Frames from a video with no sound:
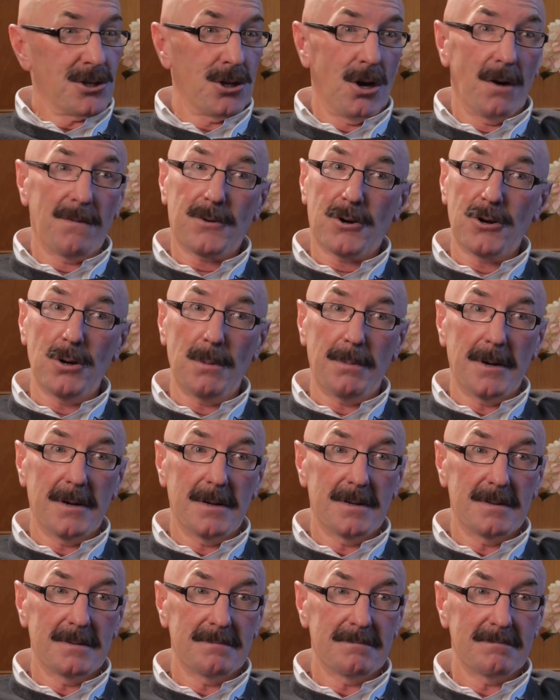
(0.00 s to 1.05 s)
Tough group.
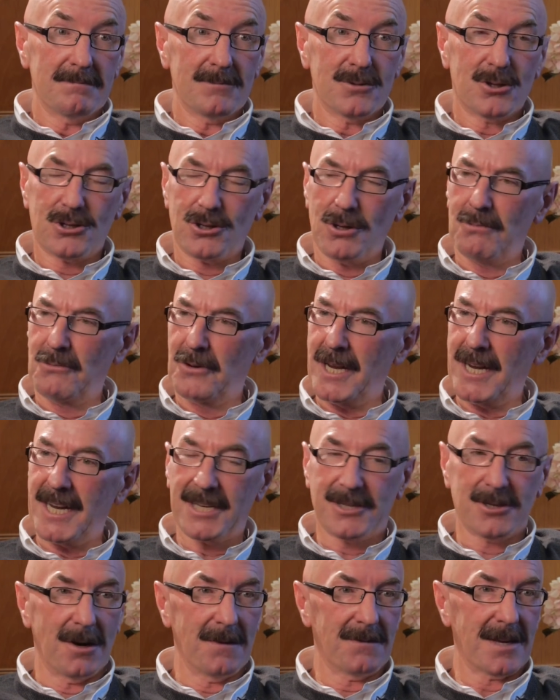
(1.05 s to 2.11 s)
Some really
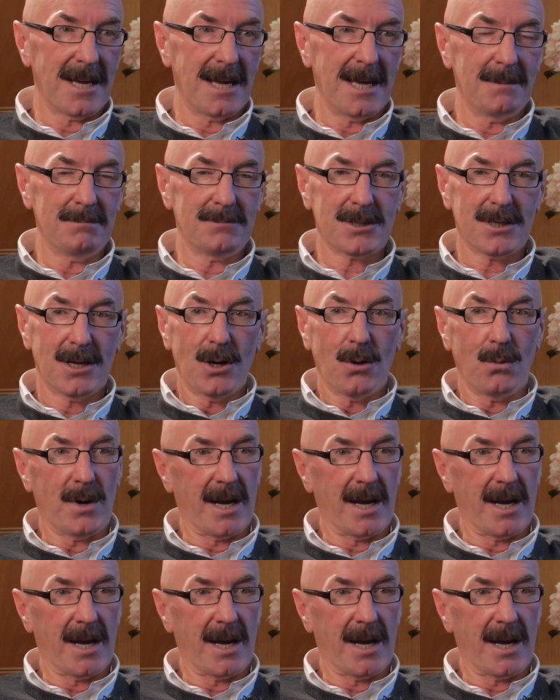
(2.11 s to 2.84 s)
tough games.